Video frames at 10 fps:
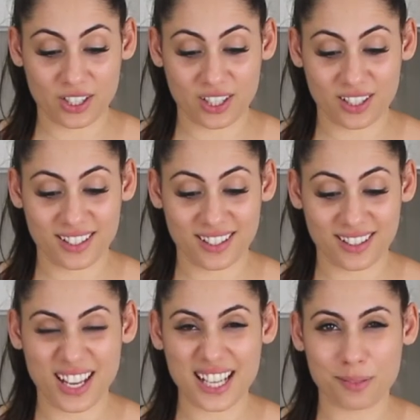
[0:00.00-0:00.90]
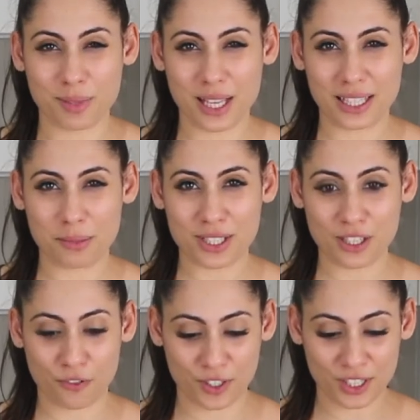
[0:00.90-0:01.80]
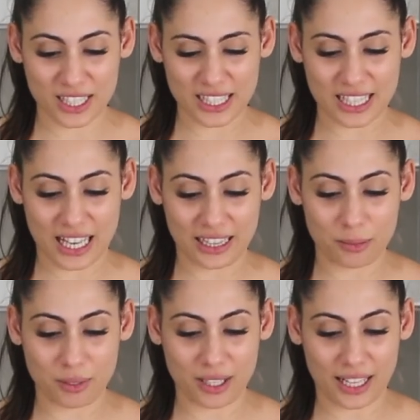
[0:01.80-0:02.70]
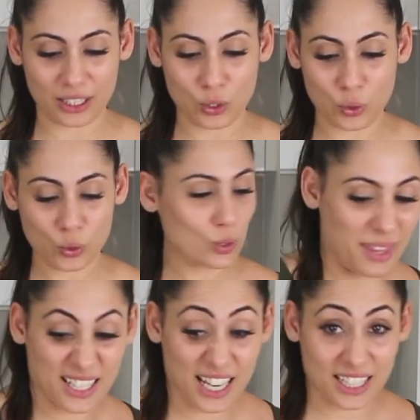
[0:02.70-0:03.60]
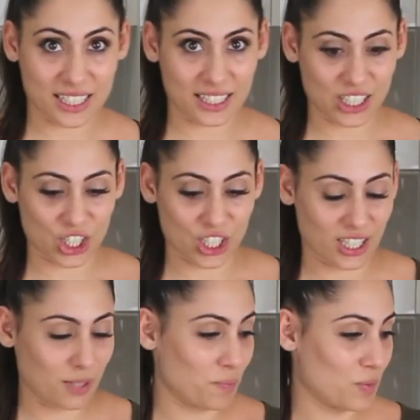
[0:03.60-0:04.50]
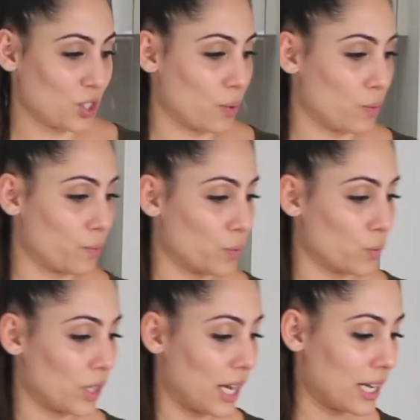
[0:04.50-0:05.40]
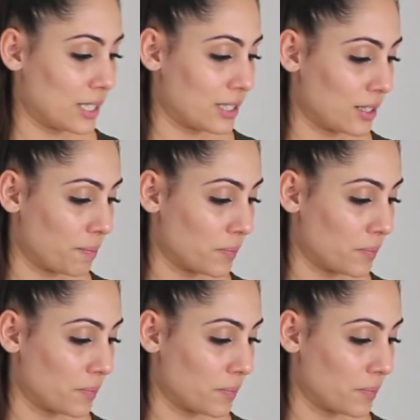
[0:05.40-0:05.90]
just like something a little bit different because these are like a little bit like noodles and they taste delicious. So we'll add some